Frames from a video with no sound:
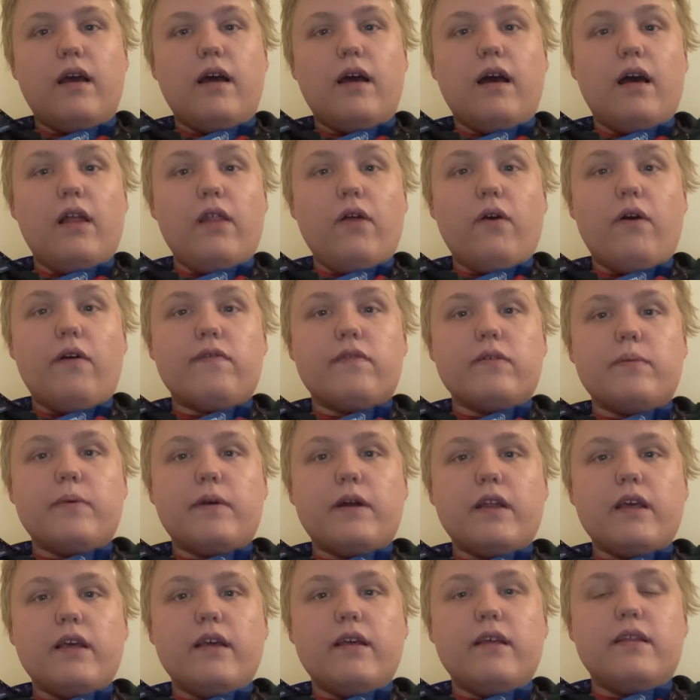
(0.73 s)
Hello
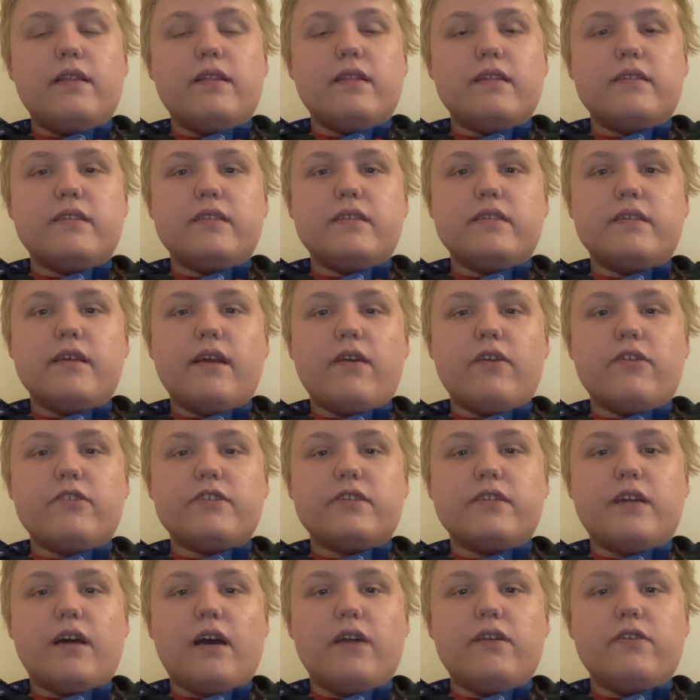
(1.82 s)
everybody, this is
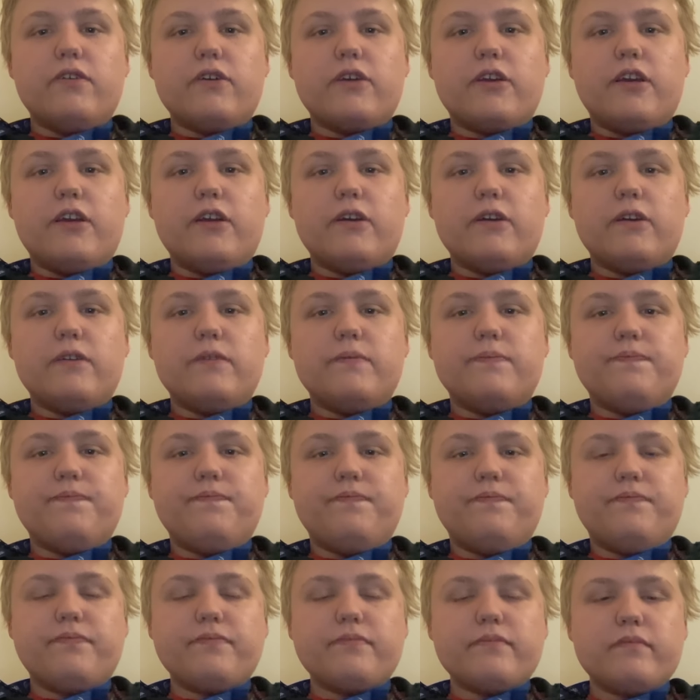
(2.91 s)
Harrison Heinrich here.
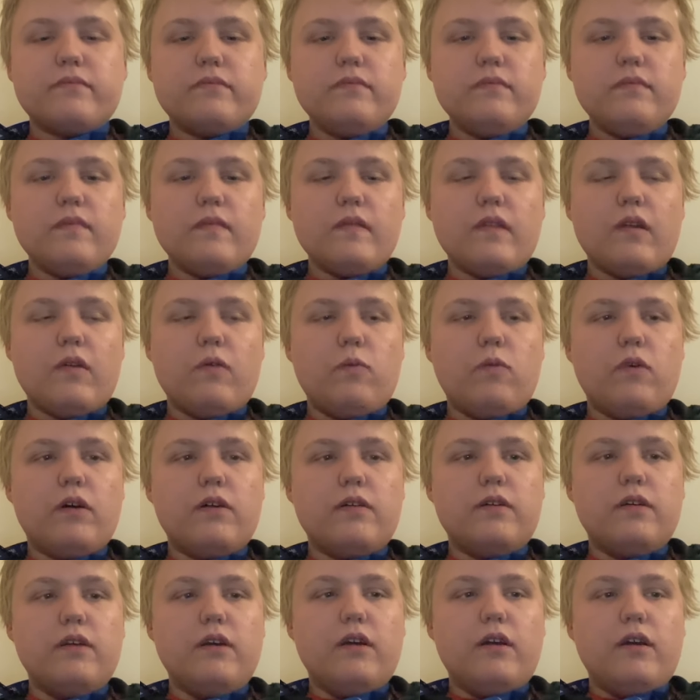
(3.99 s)

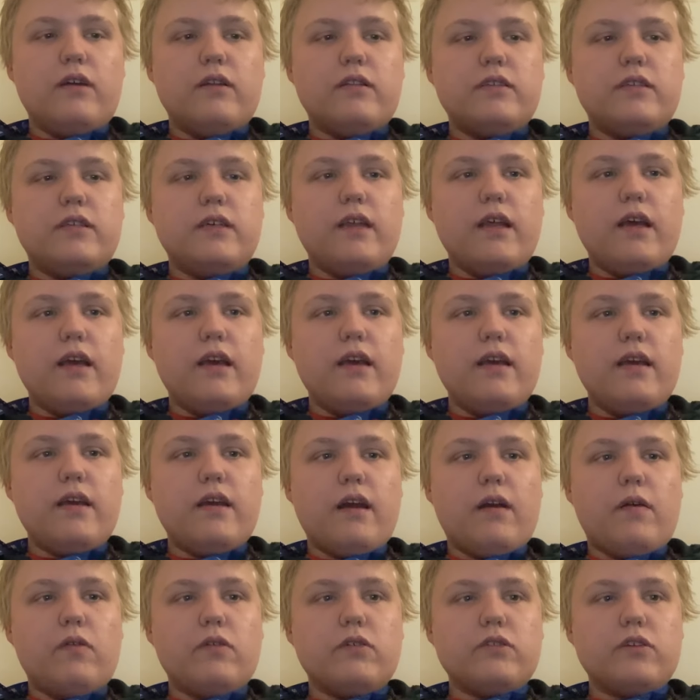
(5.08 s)
Well, today
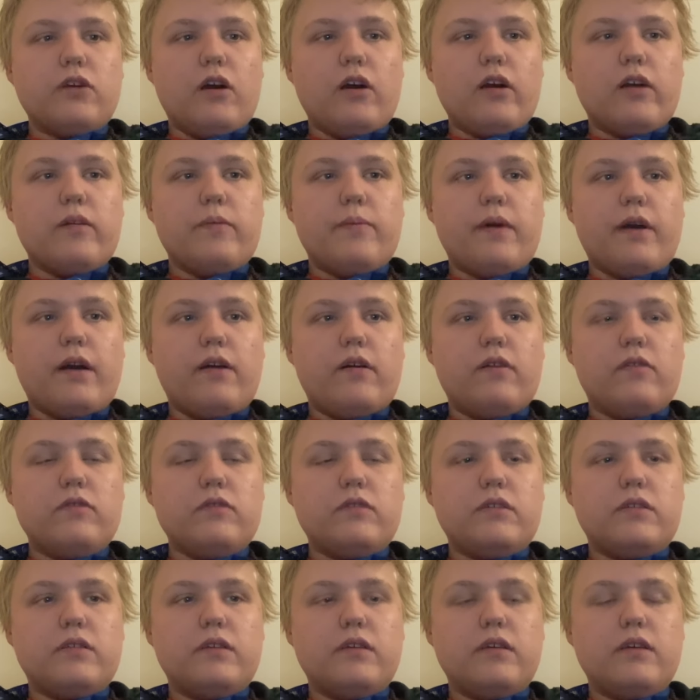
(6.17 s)
I want to talk
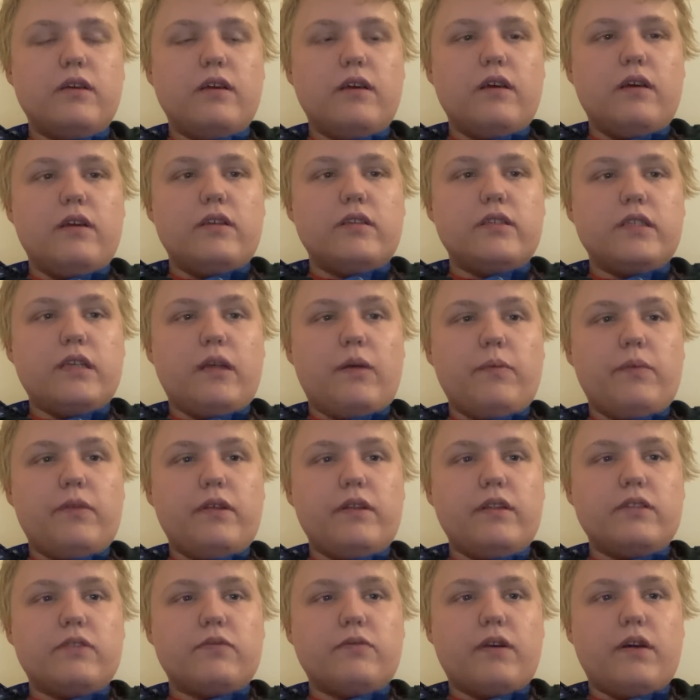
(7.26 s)
about something
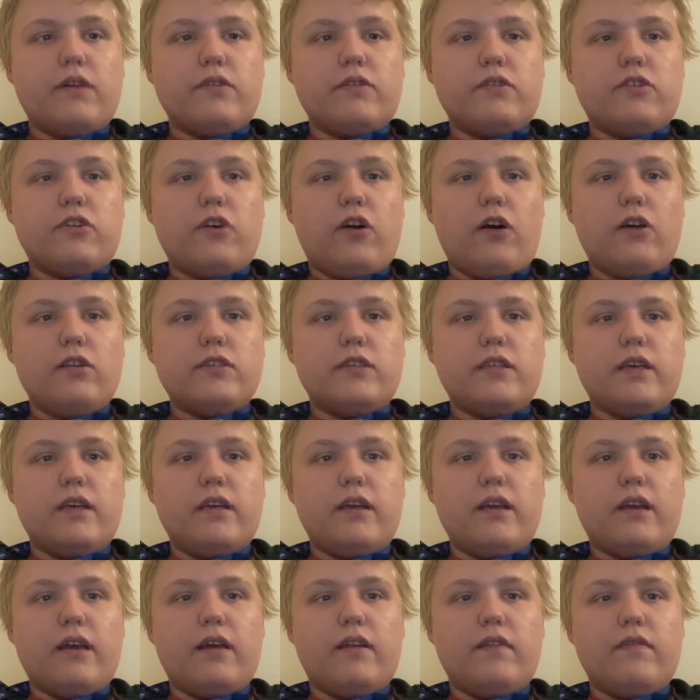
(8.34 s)
that's rather
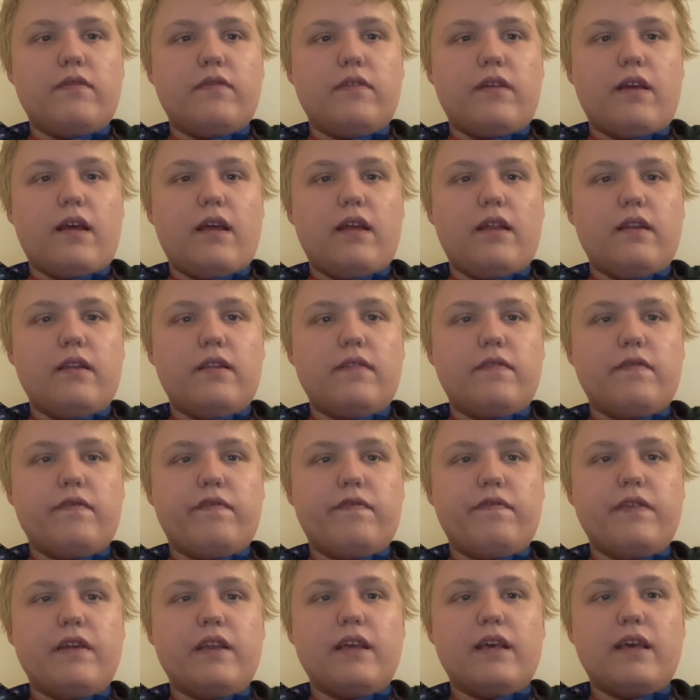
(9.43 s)
daunting and, and
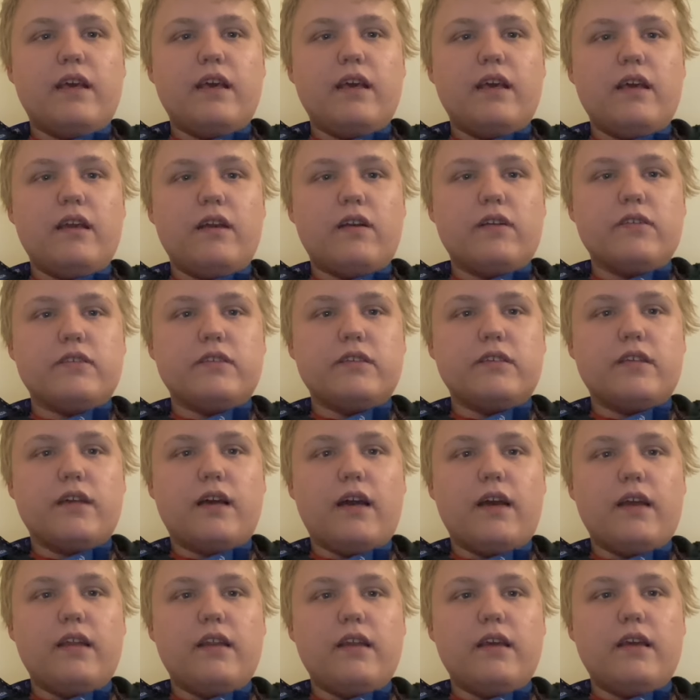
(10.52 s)
finicky in our
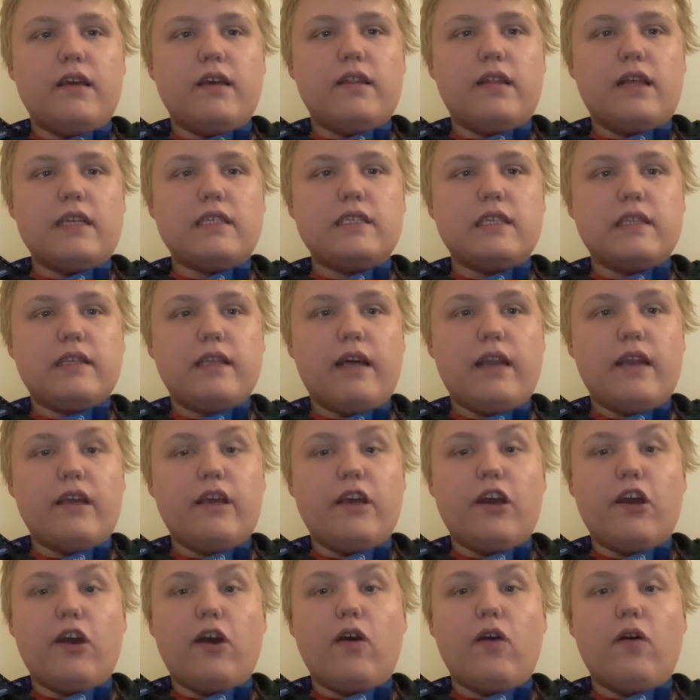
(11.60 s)
society, and that's
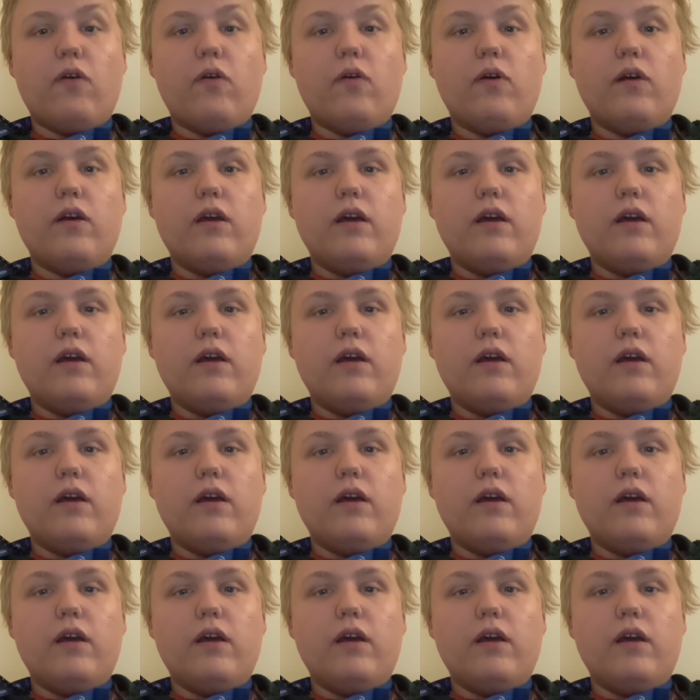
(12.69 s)
letting go.